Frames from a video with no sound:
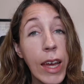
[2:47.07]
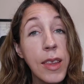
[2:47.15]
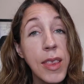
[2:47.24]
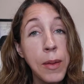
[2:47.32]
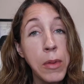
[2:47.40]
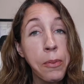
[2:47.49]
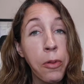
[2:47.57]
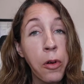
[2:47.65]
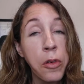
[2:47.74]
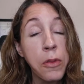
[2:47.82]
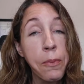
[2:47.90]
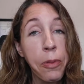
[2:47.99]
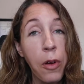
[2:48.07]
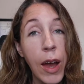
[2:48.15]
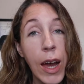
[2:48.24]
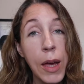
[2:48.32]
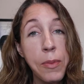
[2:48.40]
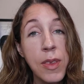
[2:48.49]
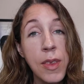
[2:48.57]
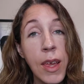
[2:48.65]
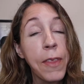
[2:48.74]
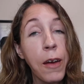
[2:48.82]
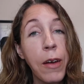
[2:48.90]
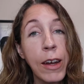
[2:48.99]
and some important props
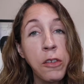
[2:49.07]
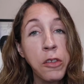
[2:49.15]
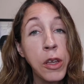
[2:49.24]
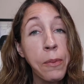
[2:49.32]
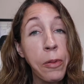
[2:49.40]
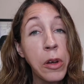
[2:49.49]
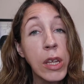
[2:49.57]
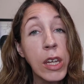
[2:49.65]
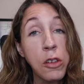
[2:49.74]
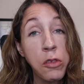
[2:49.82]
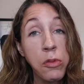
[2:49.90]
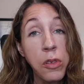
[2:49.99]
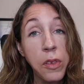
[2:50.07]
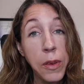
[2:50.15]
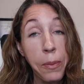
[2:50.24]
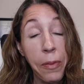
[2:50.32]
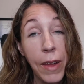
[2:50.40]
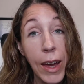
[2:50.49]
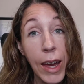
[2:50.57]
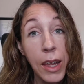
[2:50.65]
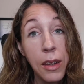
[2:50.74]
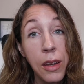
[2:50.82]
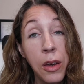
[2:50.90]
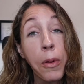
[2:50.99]
that are actually pretty integral to the plot